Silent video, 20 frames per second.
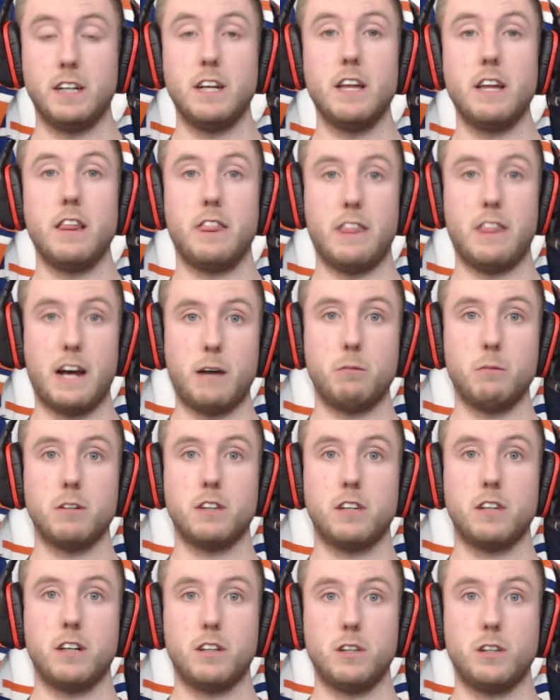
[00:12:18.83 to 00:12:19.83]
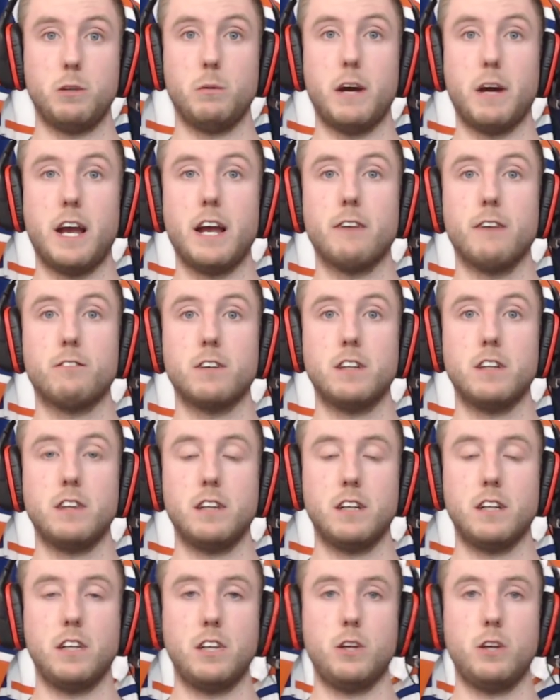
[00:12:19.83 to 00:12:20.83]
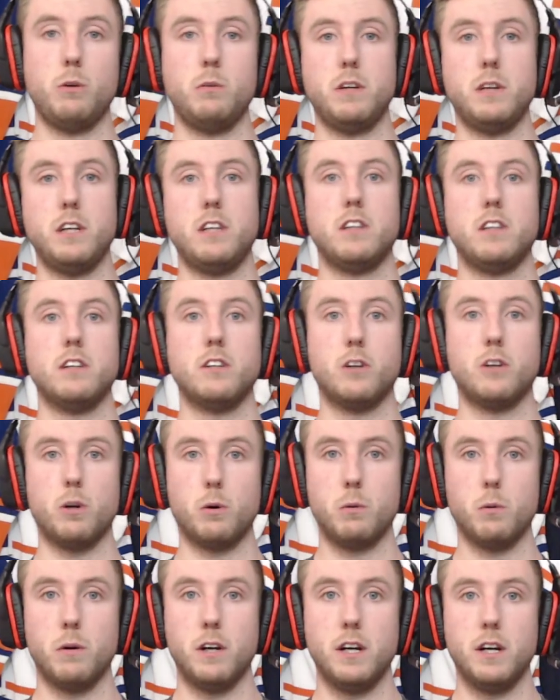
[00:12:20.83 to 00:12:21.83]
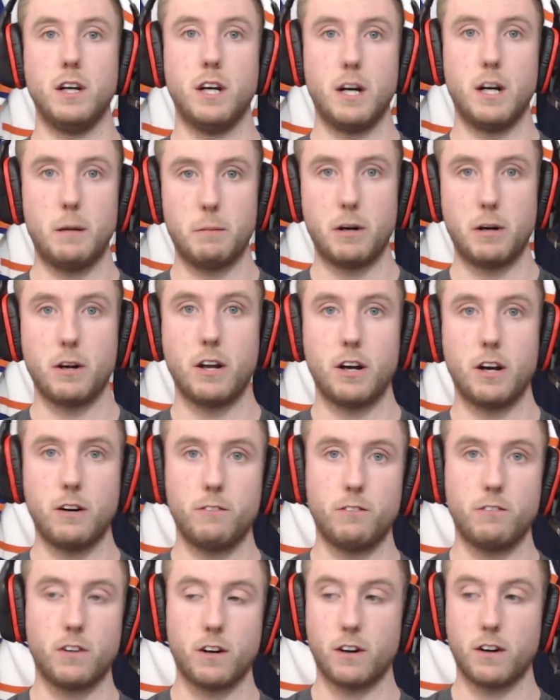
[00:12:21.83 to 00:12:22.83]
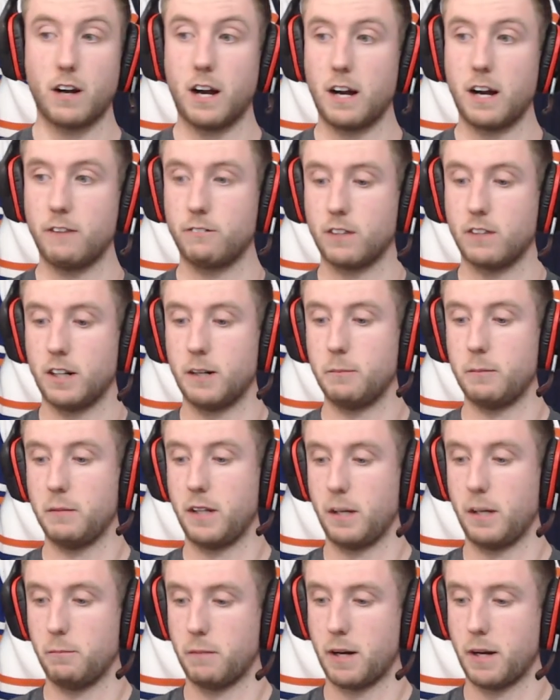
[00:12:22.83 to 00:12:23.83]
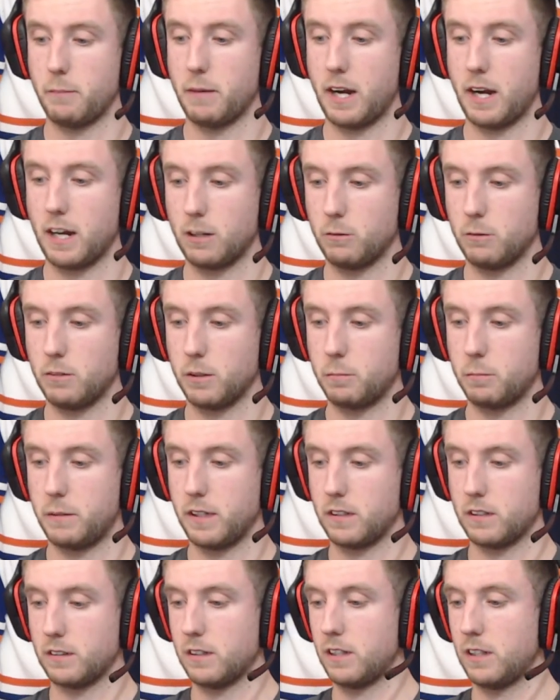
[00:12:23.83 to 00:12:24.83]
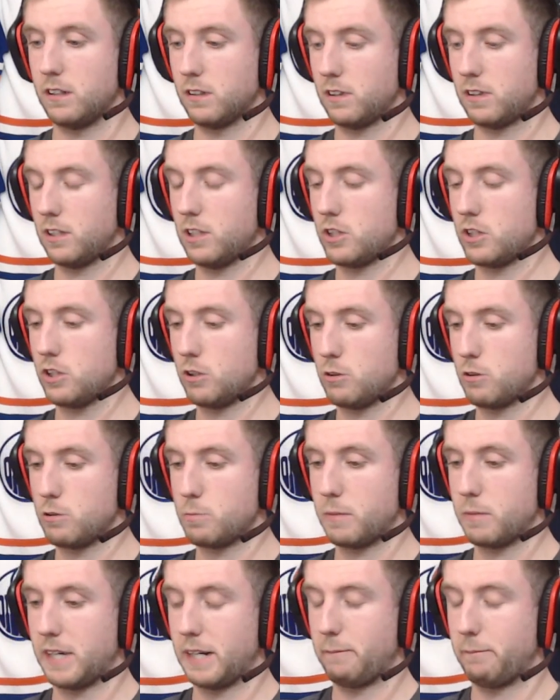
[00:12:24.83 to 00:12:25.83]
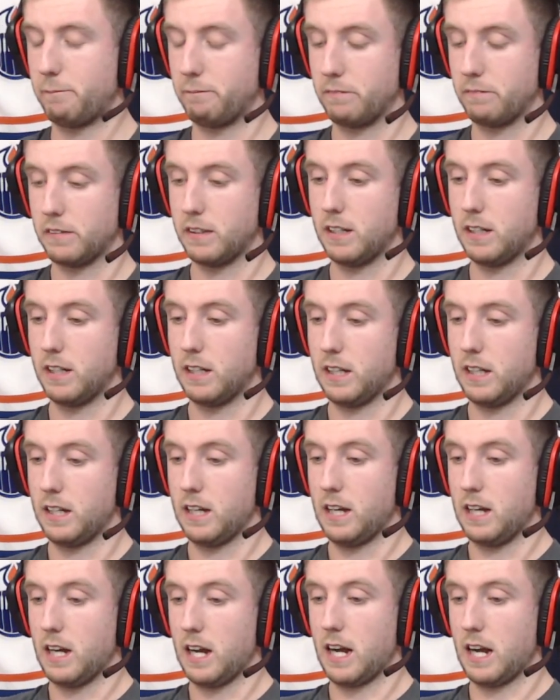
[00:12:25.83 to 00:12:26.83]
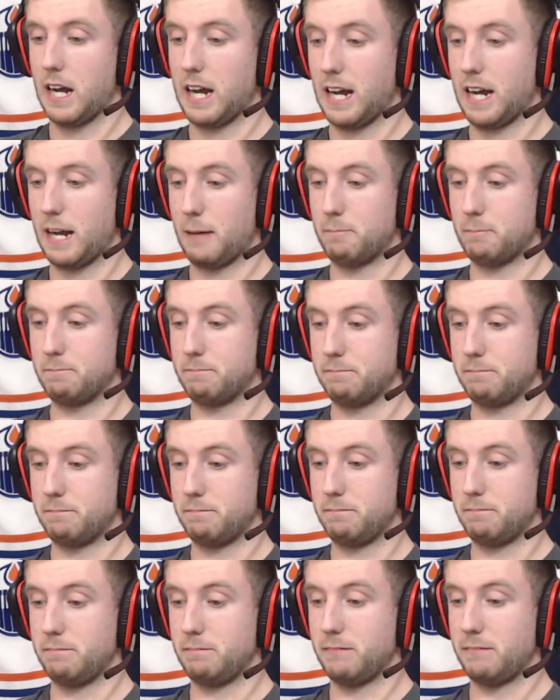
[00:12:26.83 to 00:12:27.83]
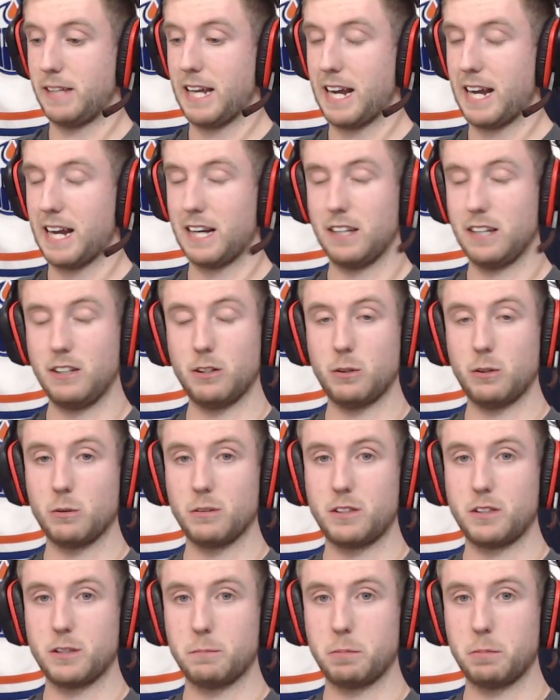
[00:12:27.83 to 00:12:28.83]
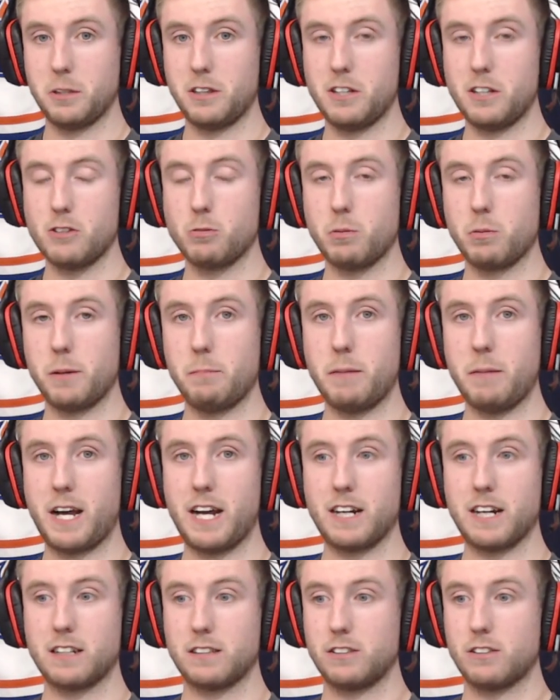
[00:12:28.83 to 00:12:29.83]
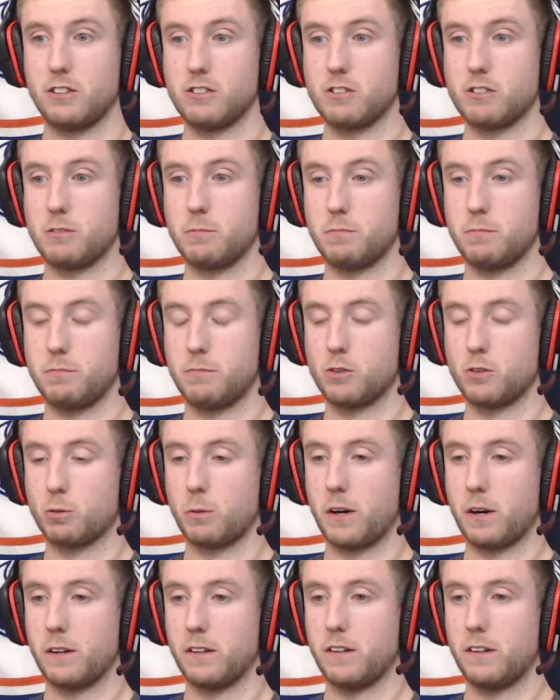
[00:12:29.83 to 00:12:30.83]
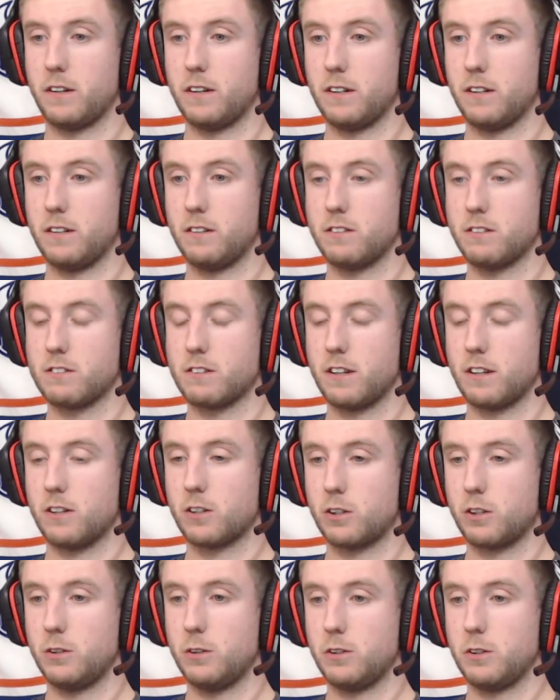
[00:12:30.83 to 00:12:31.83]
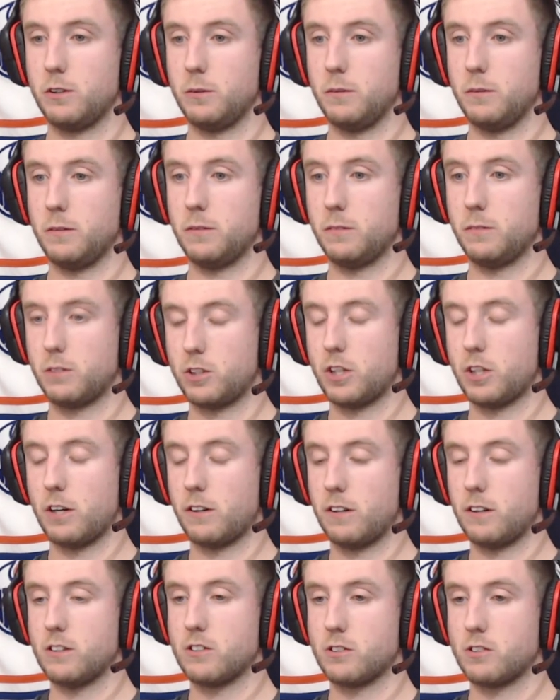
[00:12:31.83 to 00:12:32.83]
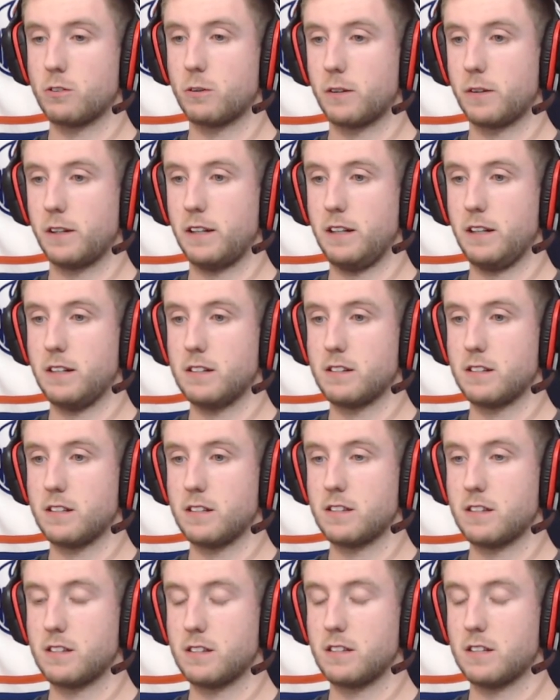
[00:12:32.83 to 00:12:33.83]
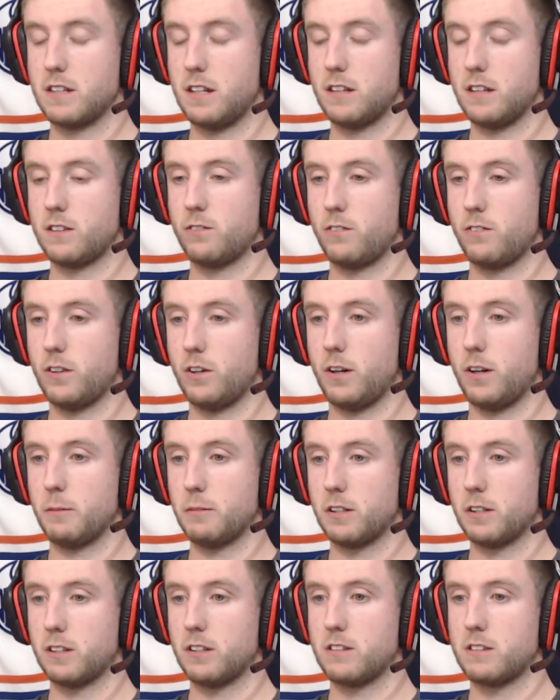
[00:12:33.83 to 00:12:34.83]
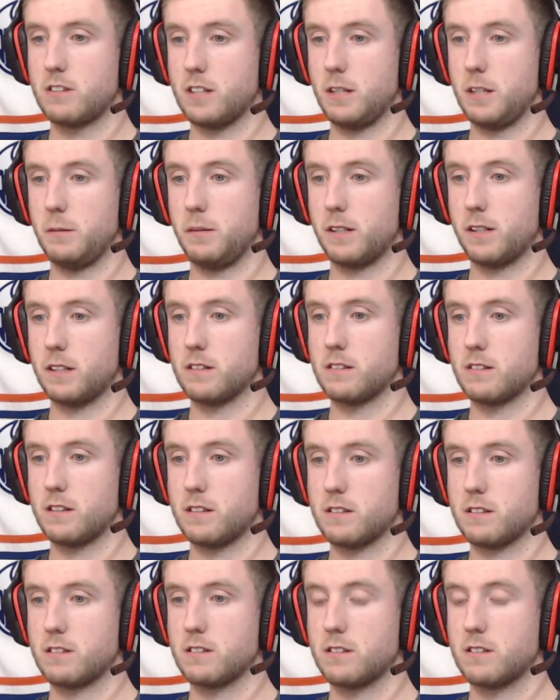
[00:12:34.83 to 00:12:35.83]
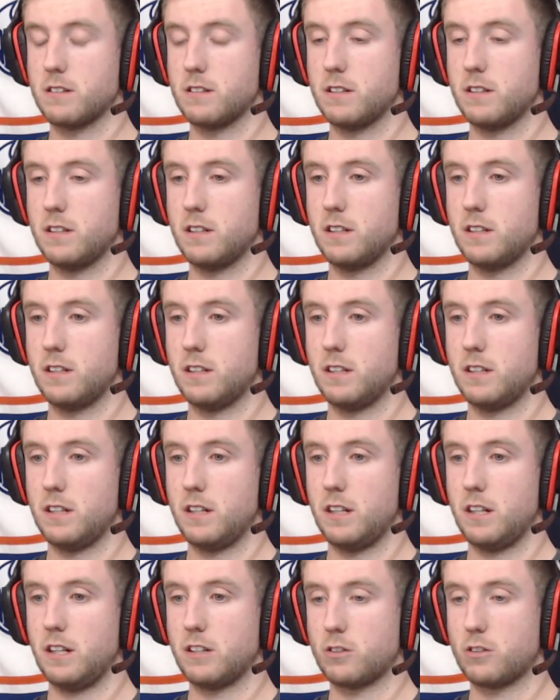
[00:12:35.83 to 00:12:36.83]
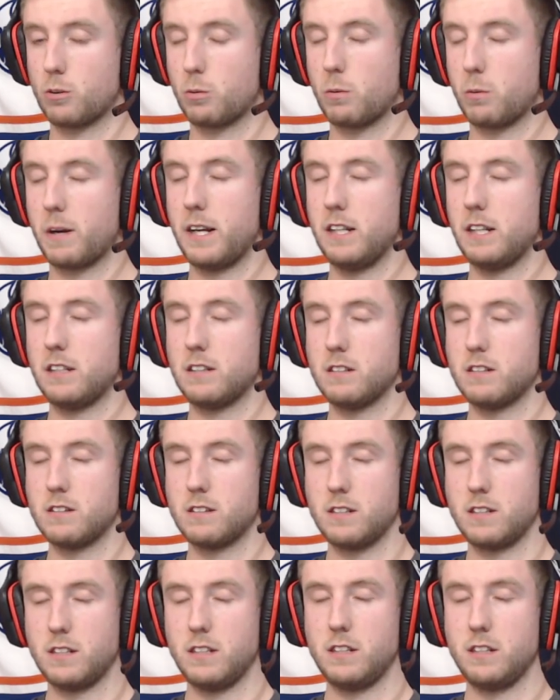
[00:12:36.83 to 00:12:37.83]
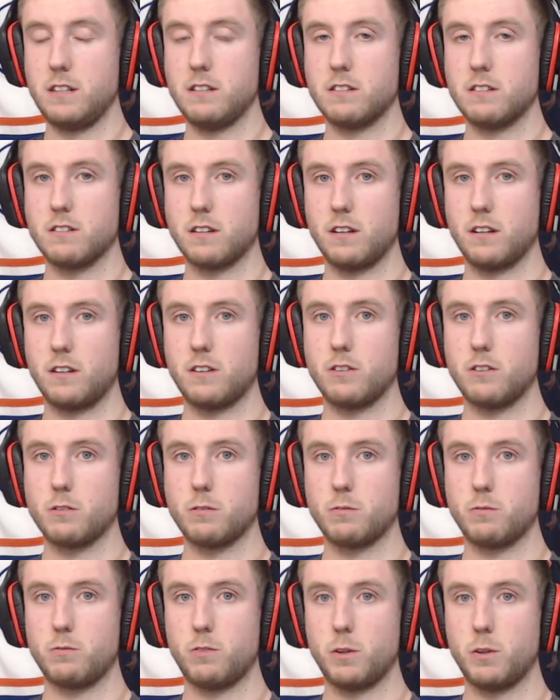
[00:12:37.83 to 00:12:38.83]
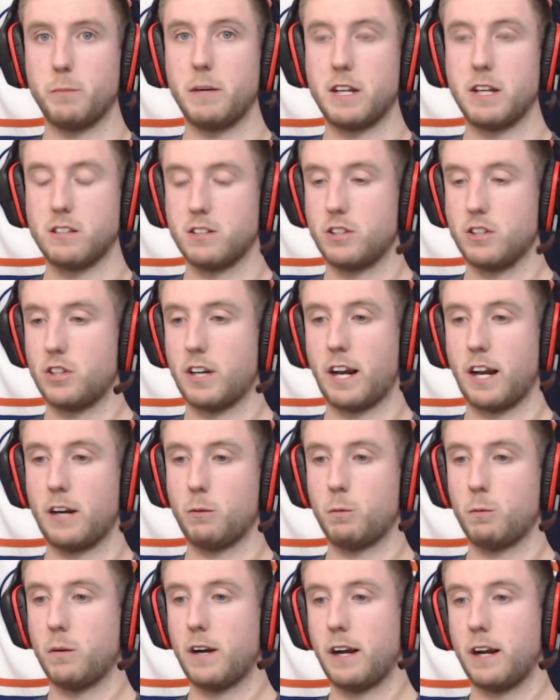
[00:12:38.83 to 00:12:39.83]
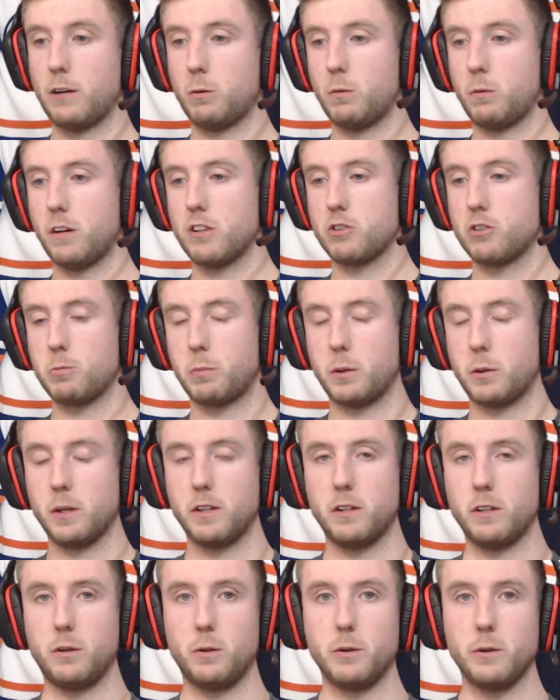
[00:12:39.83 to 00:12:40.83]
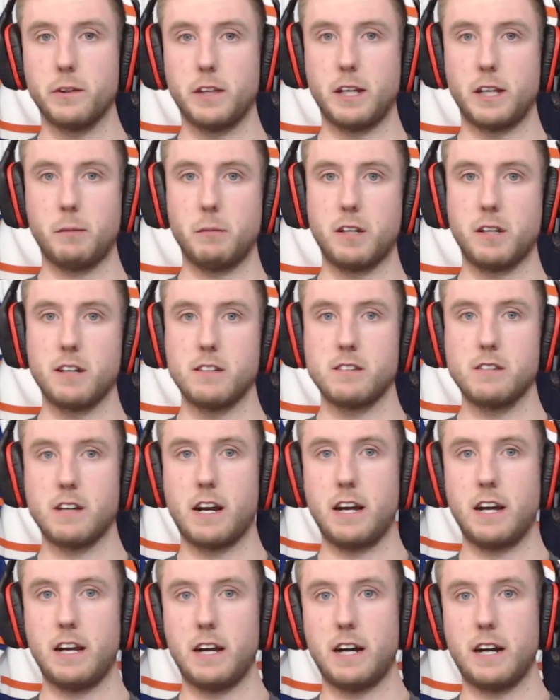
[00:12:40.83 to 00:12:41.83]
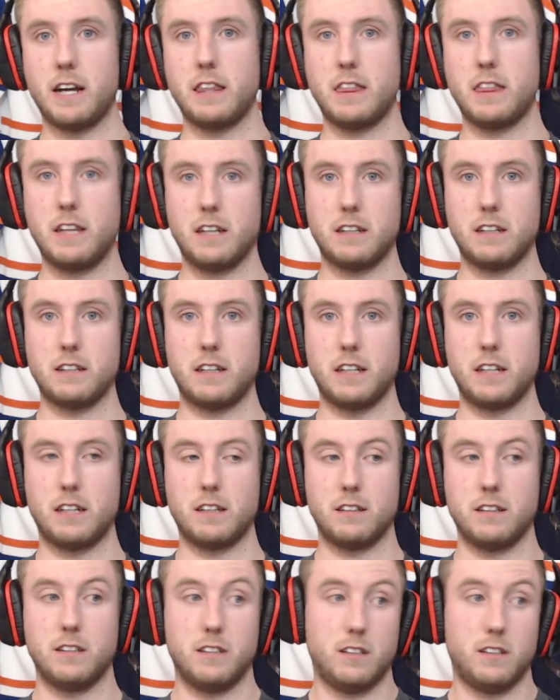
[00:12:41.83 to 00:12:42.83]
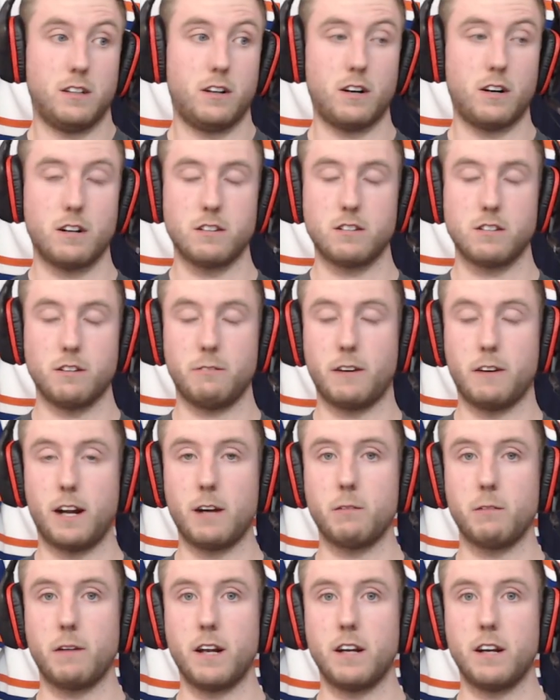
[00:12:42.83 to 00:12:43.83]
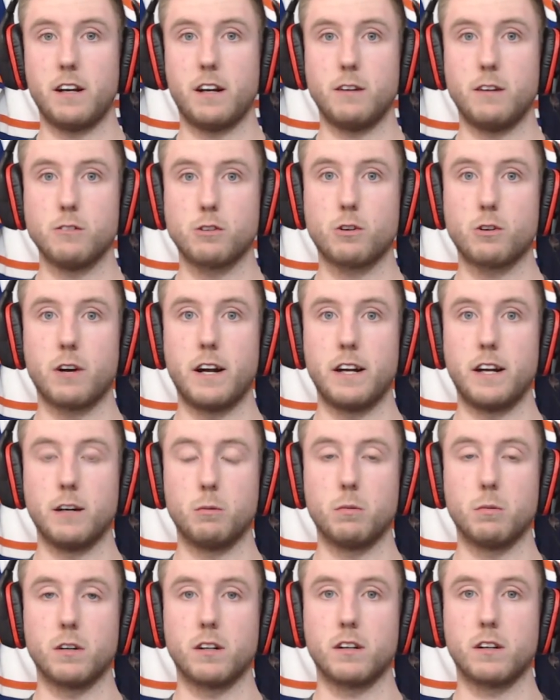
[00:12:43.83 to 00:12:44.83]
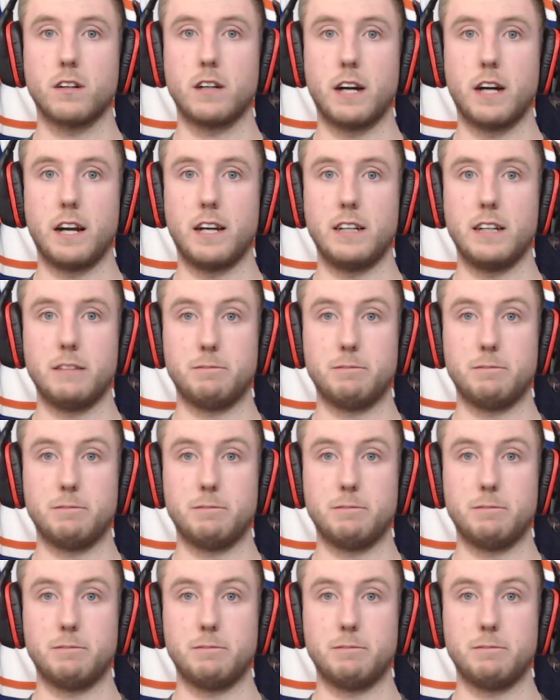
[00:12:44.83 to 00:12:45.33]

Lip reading: That will tell you everything you need to know about how far I've come in my battle with mental health issues. But yeah, no, to put this one back just squarely on Slater Koekkoek sharing his story is it's phenomenal to see, because it's great to see Slater's full message. And I don't want to spoil the whole thing, because I think, like, honestly, when I read it, I was crying at work. I